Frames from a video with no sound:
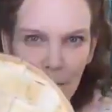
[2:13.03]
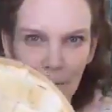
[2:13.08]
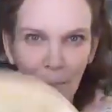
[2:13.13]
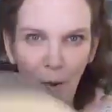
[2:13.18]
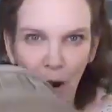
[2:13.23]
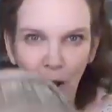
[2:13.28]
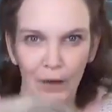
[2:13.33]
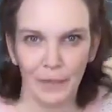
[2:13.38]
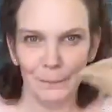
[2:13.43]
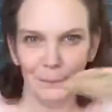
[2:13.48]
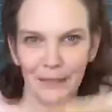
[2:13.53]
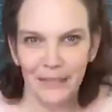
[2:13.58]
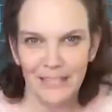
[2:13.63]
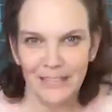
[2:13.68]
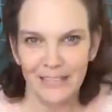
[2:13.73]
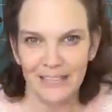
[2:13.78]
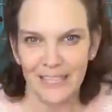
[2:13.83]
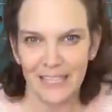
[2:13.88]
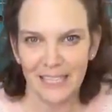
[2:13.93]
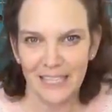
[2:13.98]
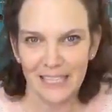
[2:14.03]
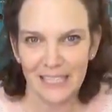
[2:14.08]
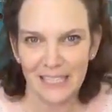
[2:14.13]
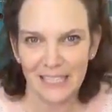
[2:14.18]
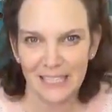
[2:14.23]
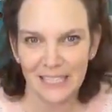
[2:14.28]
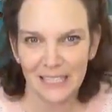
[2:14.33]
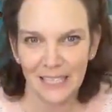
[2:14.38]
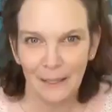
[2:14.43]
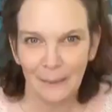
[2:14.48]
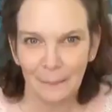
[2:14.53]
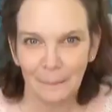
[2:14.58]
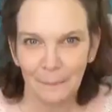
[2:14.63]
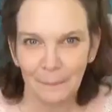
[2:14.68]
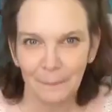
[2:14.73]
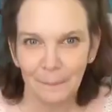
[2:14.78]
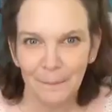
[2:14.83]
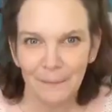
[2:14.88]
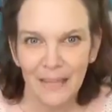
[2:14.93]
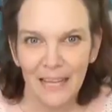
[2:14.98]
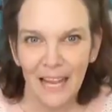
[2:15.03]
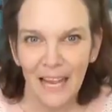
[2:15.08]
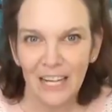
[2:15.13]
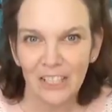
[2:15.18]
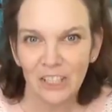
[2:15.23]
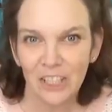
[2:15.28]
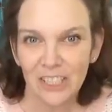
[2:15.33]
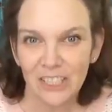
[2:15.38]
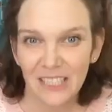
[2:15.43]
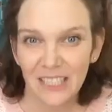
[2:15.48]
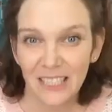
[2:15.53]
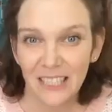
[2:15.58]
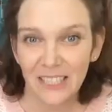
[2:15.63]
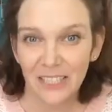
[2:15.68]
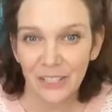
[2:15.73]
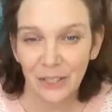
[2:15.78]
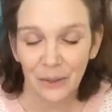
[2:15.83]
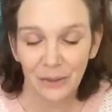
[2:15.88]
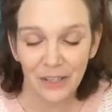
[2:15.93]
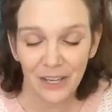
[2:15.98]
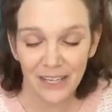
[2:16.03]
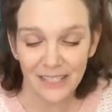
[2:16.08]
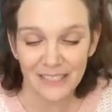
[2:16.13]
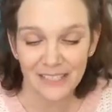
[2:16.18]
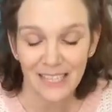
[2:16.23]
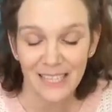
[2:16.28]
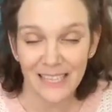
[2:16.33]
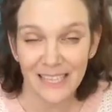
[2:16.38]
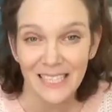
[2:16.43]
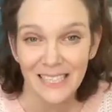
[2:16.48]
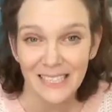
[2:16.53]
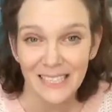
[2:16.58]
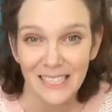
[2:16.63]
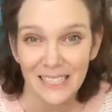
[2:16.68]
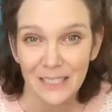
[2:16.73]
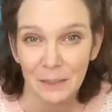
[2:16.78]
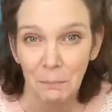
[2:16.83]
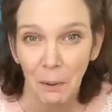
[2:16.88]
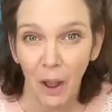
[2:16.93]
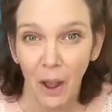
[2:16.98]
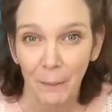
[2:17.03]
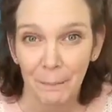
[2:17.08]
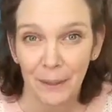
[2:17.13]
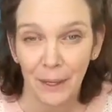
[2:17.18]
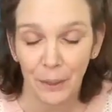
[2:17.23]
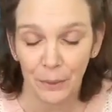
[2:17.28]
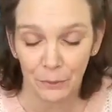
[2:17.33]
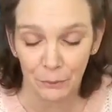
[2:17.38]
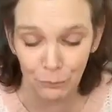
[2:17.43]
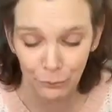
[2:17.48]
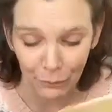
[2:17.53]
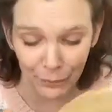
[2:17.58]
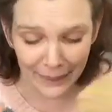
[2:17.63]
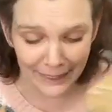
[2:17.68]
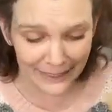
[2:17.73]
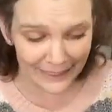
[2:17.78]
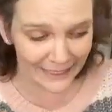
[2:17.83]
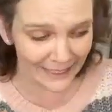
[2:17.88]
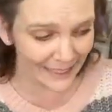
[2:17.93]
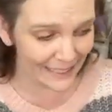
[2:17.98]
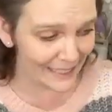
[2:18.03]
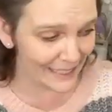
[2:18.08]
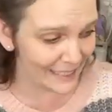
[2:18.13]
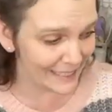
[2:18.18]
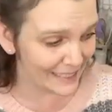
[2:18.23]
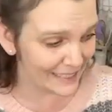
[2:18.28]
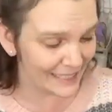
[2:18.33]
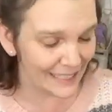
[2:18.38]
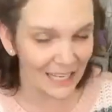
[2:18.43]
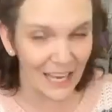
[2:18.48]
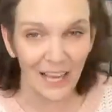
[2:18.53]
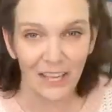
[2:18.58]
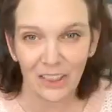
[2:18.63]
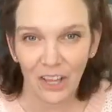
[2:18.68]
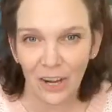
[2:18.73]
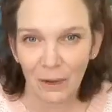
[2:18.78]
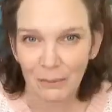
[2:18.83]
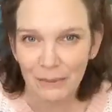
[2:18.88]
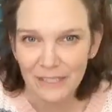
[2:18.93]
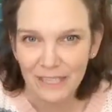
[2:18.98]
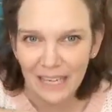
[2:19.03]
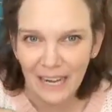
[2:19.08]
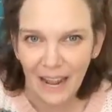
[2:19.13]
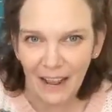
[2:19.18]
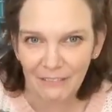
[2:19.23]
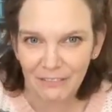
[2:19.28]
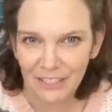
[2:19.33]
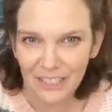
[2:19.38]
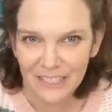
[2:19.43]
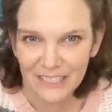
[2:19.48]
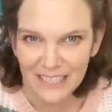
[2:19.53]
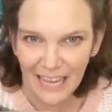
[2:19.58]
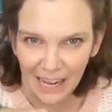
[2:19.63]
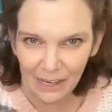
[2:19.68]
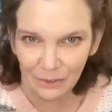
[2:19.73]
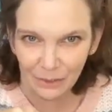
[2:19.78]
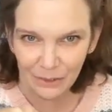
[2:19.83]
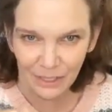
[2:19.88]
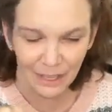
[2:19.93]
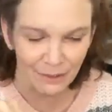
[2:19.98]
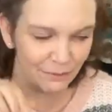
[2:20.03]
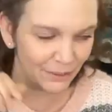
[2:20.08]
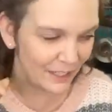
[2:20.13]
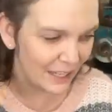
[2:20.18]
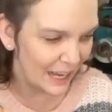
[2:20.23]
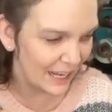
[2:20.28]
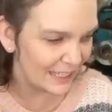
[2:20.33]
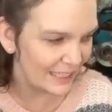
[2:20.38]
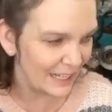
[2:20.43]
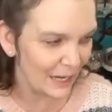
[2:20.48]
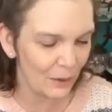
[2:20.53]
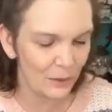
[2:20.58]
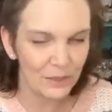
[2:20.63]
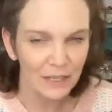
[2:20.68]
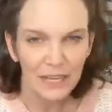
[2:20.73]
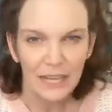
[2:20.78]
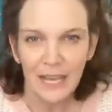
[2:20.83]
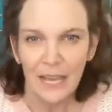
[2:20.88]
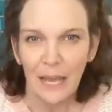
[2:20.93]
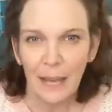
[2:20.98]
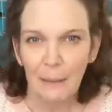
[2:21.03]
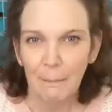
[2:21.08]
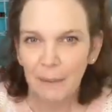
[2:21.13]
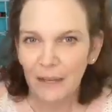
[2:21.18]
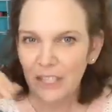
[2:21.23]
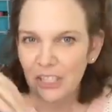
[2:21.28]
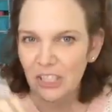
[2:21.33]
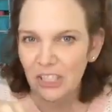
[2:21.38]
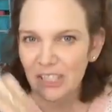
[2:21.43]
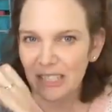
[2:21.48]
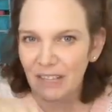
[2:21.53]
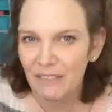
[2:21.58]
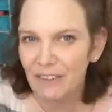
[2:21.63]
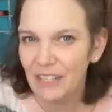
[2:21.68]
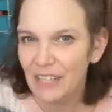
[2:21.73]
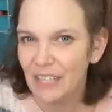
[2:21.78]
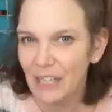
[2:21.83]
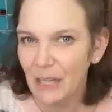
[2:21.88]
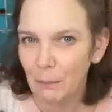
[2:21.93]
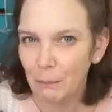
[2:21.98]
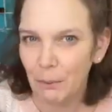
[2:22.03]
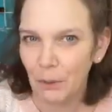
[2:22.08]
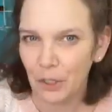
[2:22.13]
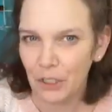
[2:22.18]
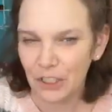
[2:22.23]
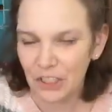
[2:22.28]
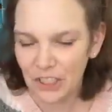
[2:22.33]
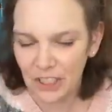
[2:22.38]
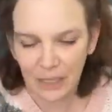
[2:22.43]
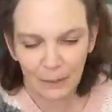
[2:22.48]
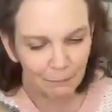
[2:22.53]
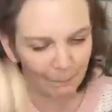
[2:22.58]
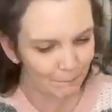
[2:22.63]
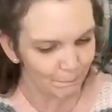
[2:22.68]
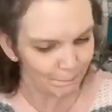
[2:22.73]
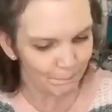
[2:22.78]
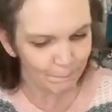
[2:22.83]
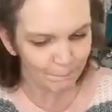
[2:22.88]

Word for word: a bottom like this. And just to let you know, guys, these things pop out really easy. I thought I was going to have to X-Acto knife and cut it out. But you just give it a little push and then